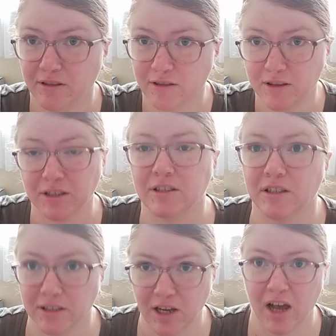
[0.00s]
the
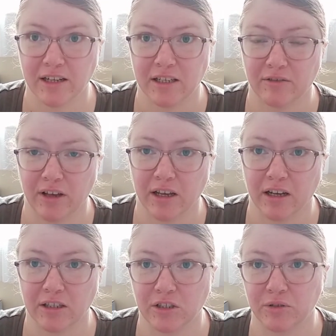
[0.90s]
entirety of our
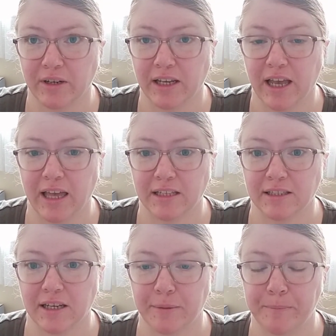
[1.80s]
country, and
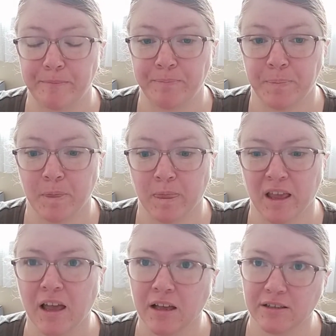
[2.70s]

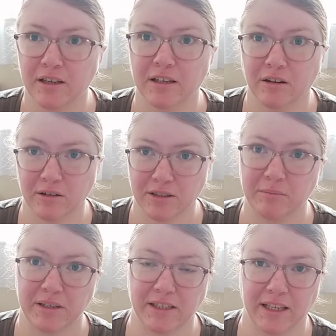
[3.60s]
so it costs a
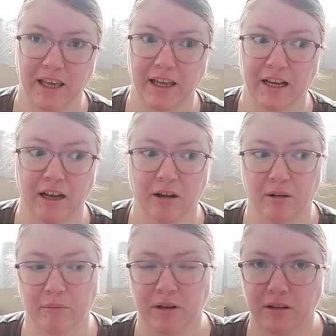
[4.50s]
bit to get here,
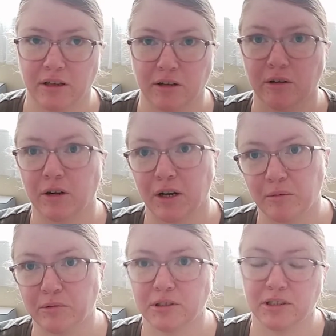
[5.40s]
and with
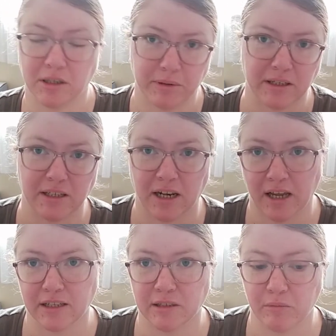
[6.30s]
global shipping
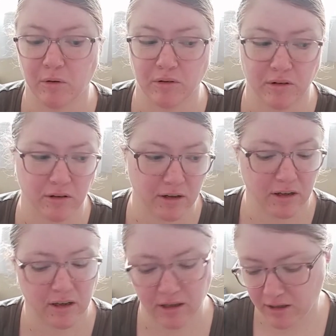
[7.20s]
delays and whatnot,
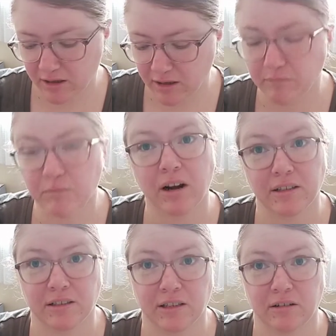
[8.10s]

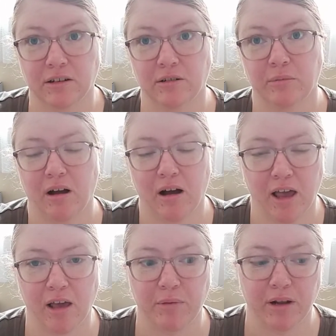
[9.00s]
prices are a little bit
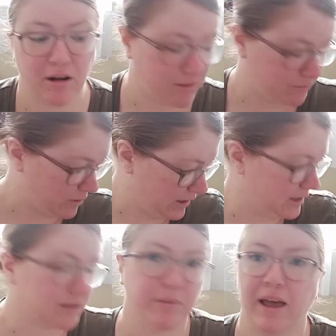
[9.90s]
higher, but I'm willing
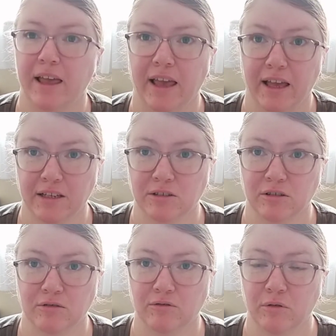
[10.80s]
to pay extra
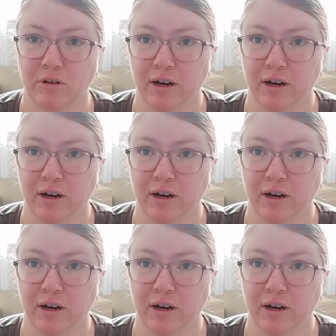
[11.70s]
for